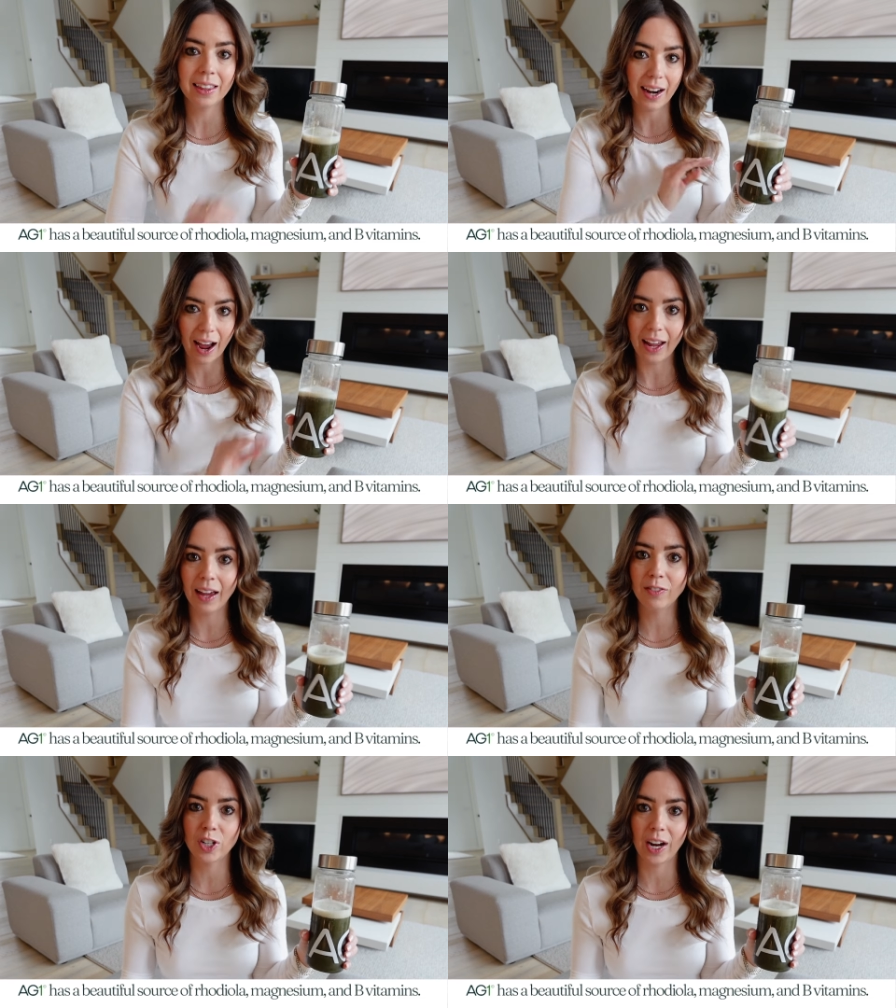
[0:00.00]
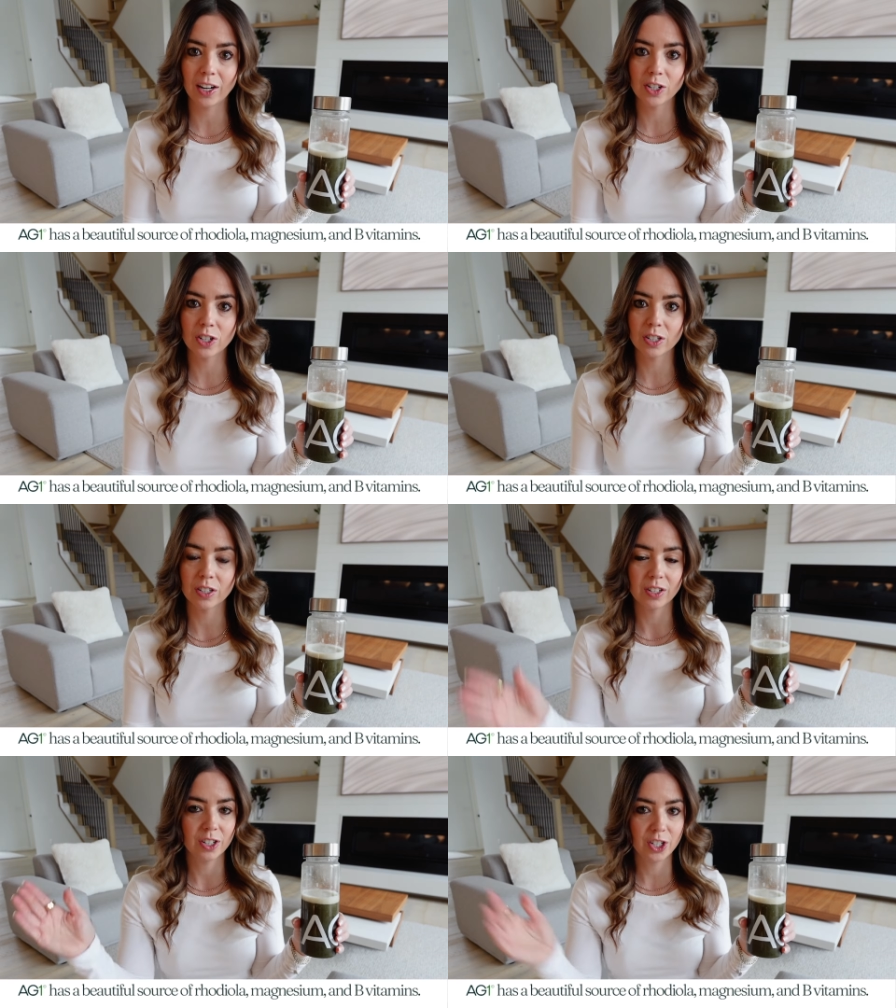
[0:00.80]
that i have changed
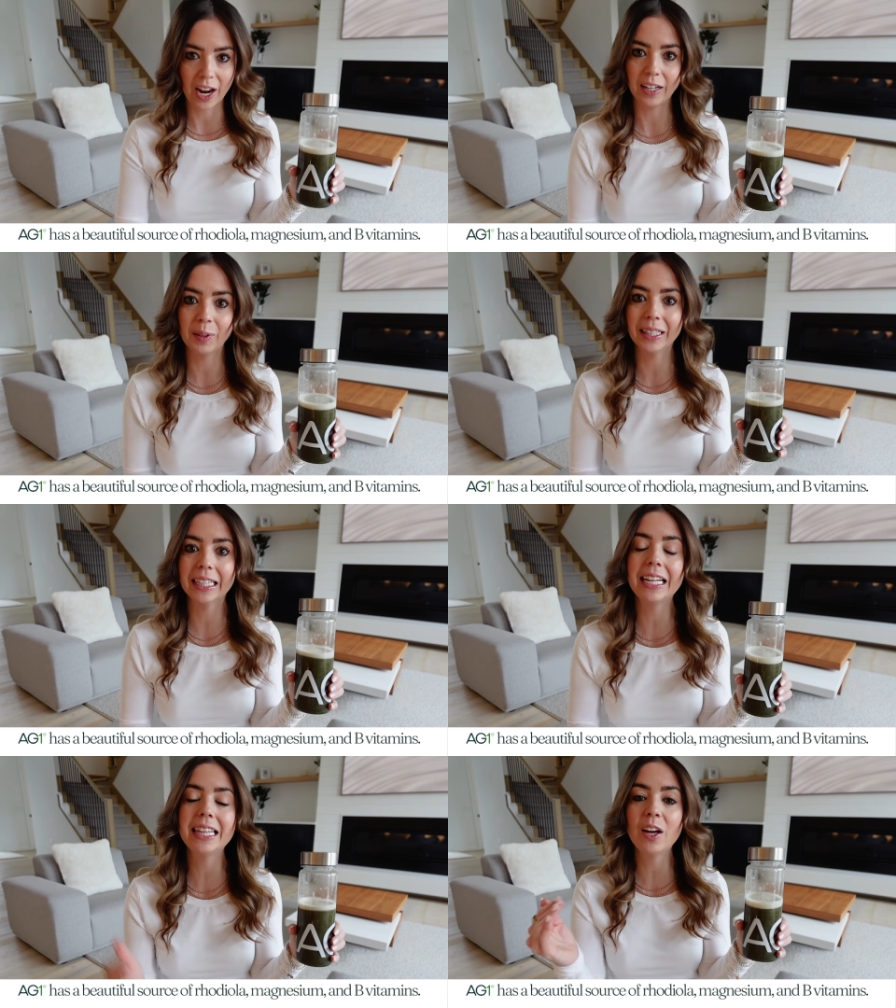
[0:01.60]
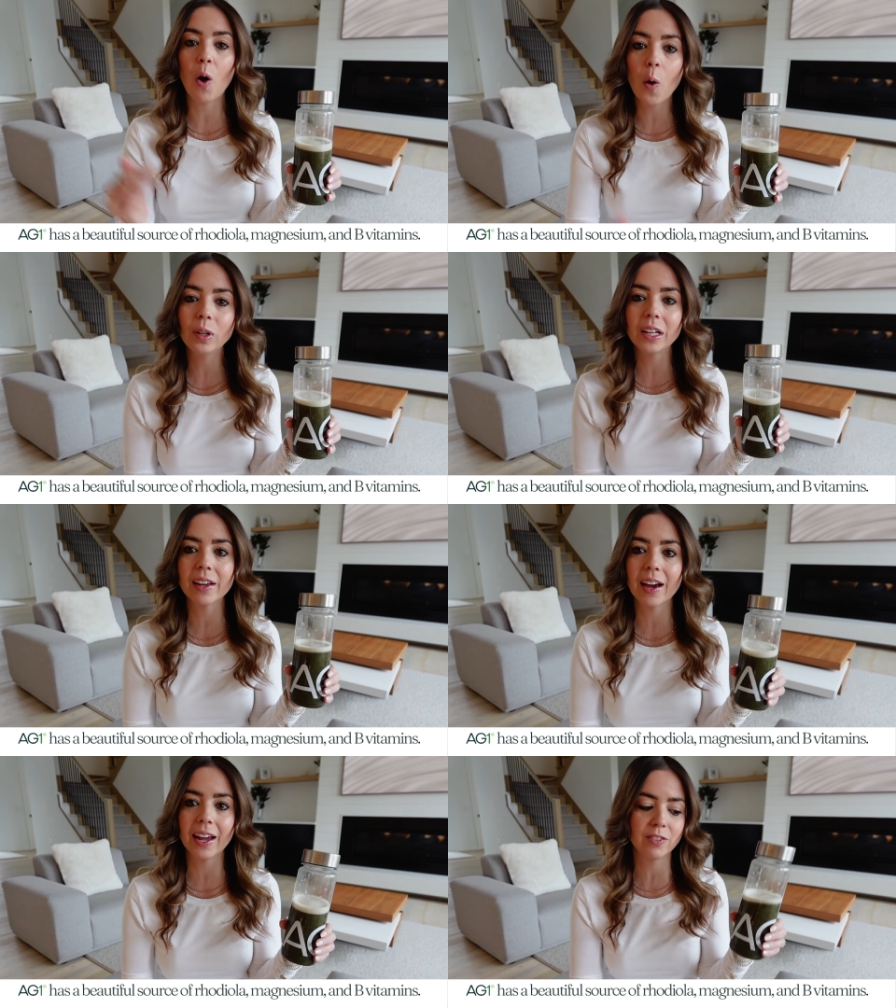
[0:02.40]
genuinely the only
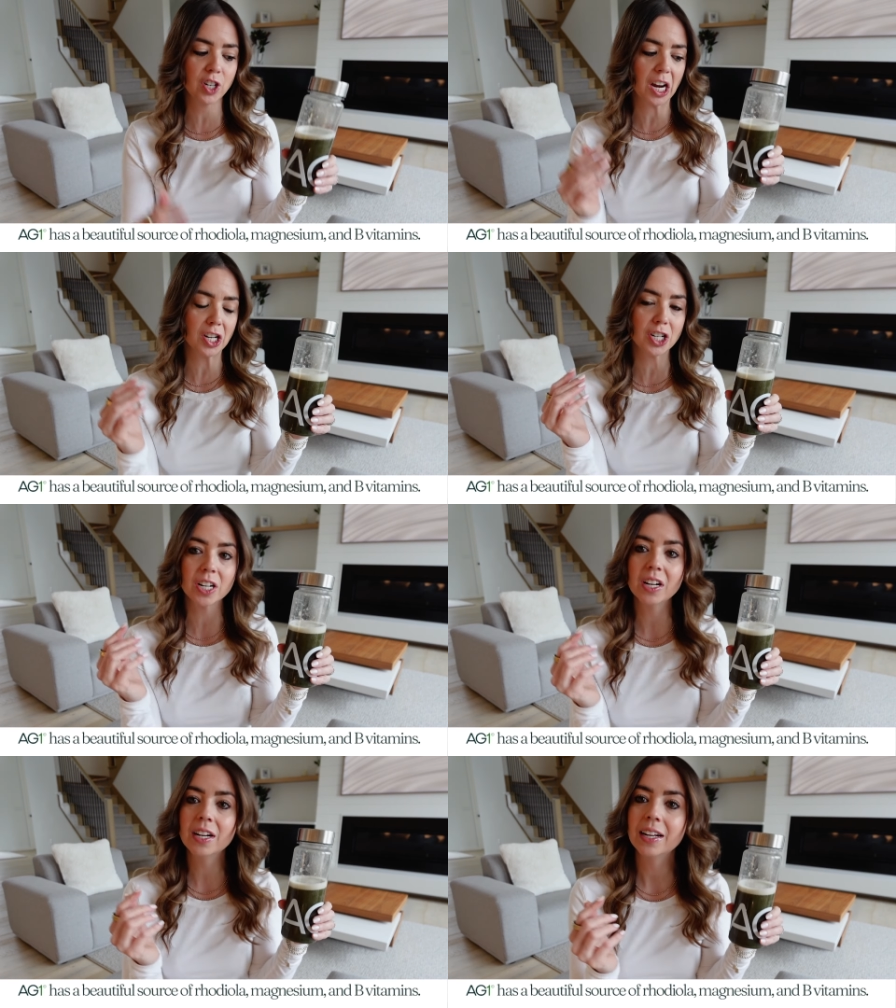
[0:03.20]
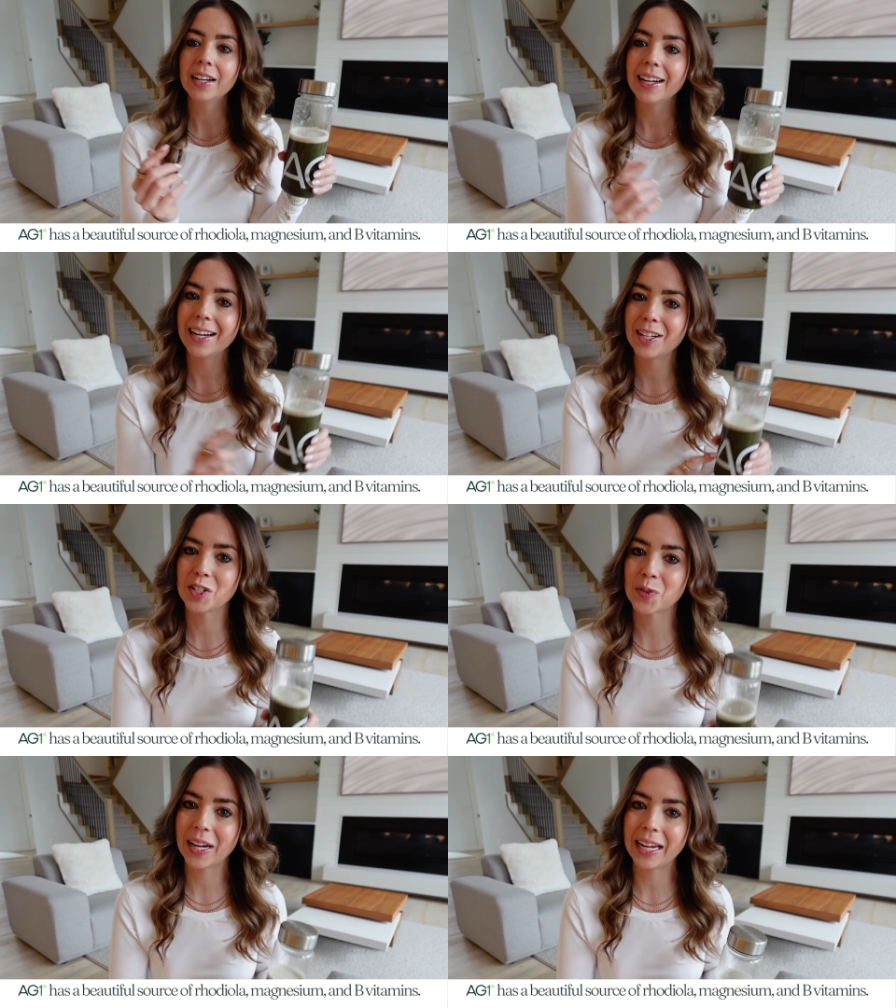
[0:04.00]
thing I have changed
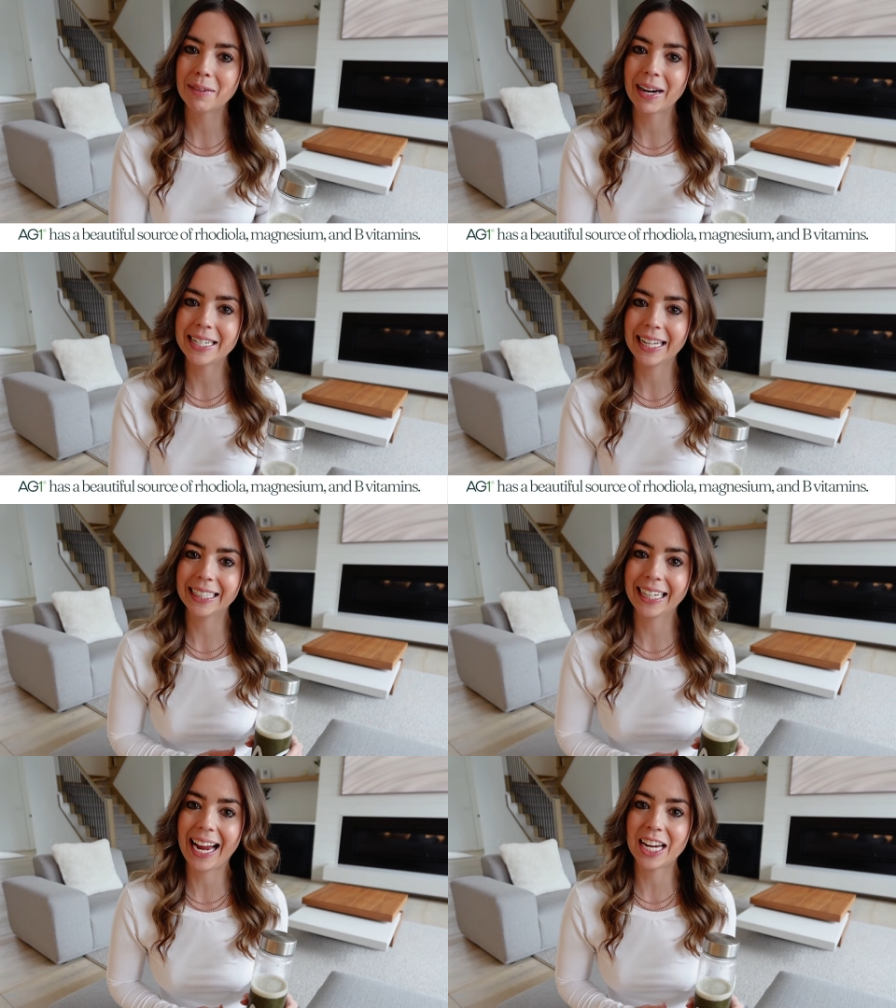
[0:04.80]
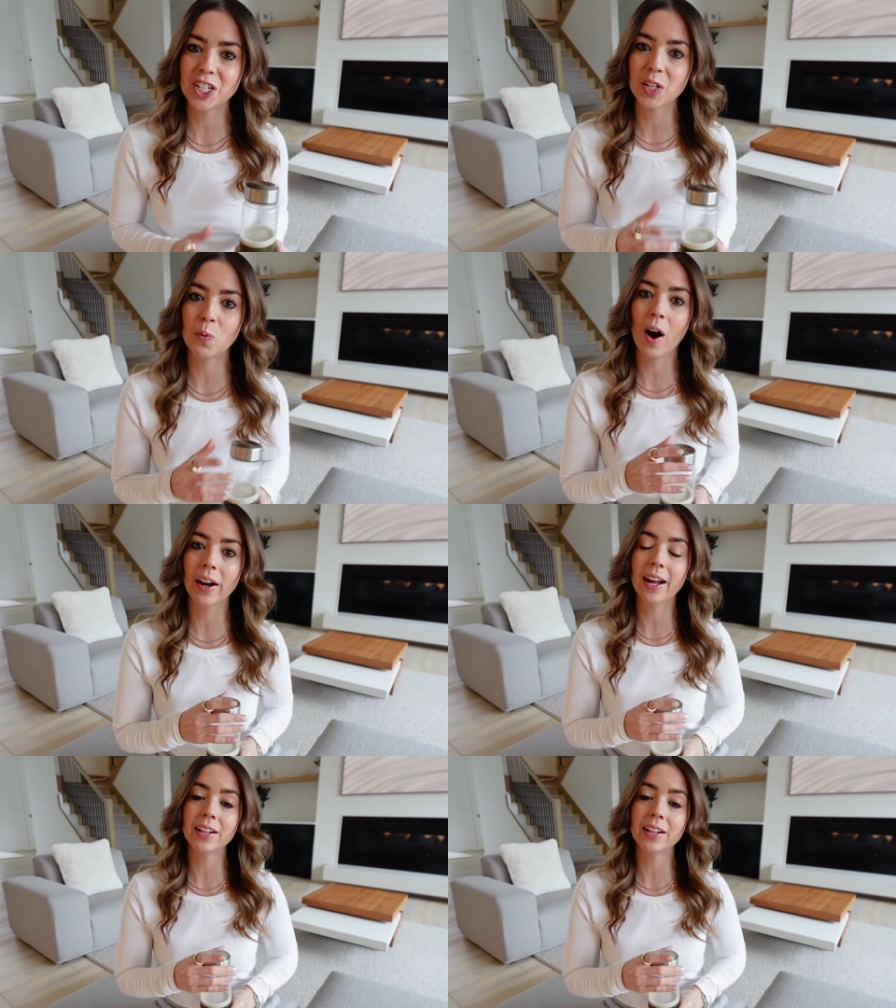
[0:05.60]
is drinking my daily AG1.